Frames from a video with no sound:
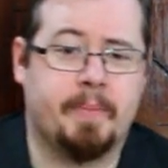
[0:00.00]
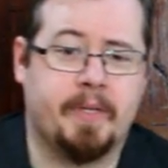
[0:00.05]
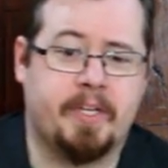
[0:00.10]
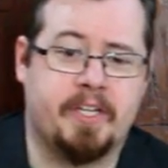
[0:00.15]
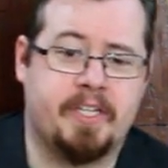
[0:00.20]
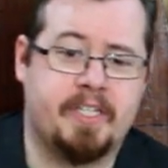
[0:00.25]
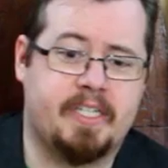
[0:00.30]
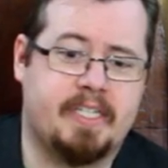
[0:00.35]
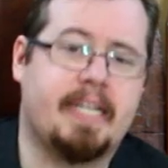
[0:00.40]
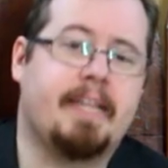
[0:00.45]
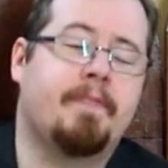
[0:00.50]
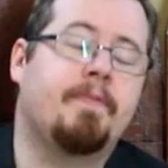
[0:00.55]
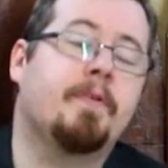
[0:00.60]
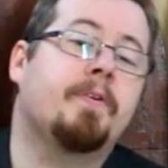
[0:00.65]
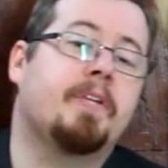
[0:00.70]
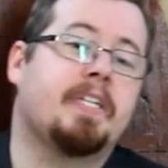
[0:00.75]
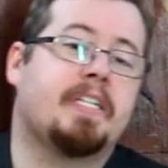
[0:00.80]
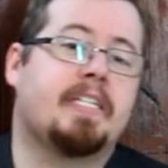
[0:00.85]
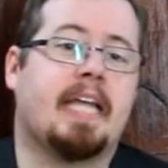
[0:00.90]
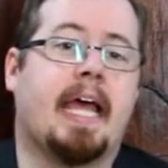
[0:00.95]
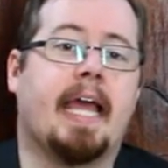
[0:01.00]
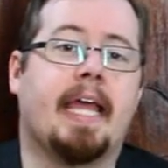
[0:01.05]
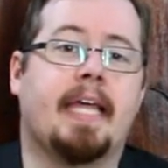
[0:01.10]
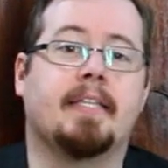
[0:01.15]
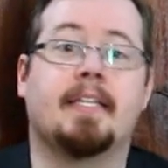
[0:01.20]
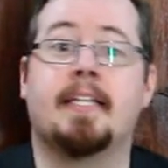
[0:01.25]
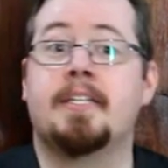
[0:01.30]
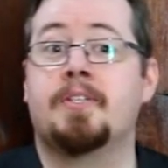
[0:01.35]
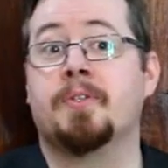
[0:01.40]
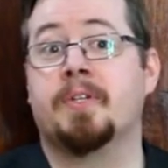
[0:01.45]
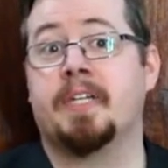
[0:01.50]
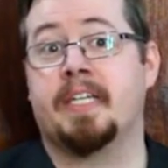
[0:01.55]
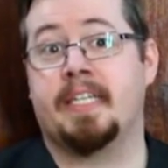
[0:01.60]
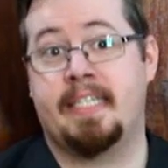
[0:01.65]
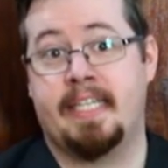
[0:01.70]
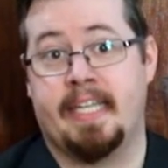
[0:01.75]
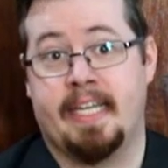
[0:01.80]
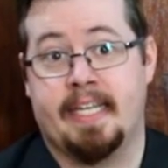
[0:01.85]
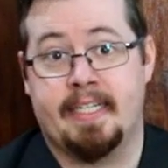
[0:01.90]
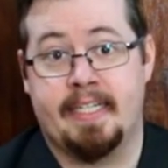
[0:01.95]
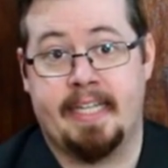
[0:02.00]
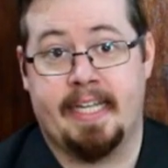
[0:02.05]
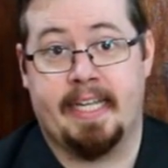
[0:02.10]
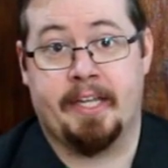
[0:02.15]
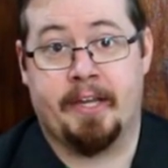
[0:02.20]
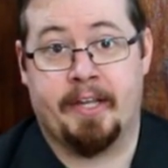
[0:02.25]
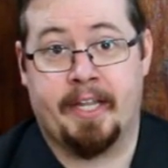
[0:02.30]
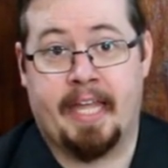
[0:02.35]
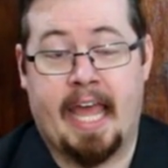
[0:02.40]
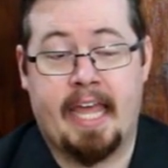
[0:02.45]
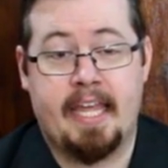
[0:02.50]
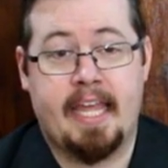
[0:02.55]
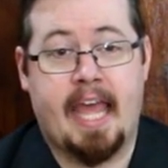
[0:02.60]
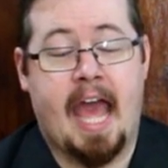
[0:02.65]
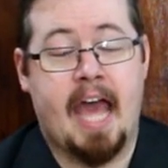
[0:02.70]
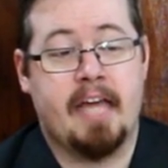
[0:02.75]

because if we were to say, let's look at D&D, okay,